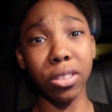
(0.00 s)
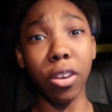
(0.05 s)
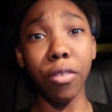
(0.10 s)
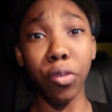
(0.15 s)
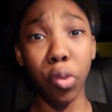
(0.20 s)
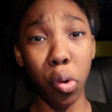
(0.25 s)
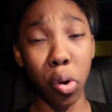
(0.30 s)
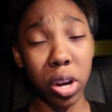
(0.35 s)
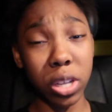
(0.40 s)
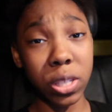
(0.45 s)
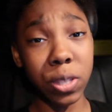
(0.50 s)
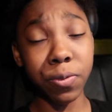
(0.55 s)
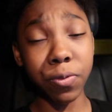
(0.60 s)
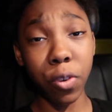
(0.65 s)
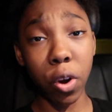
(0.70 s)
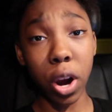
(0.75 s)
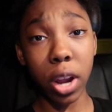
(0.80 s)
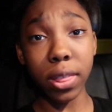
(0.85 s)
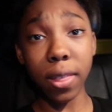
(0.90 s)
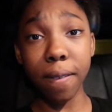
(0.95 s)
of course,
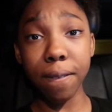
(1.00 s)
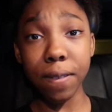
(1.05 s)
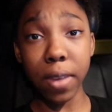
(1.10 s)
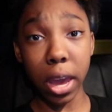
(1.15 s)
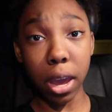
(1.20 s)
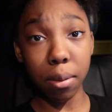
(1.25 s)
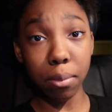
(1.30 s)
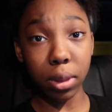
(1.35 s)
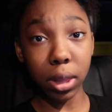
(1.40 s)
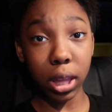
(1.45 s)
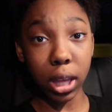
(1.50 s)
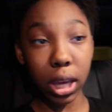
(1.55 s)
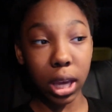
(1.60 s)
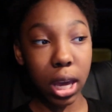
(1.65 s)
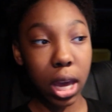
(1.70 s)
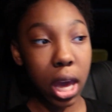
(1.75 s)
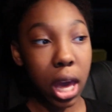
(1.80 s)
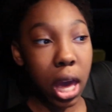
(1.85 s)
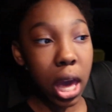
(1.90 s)
for the family.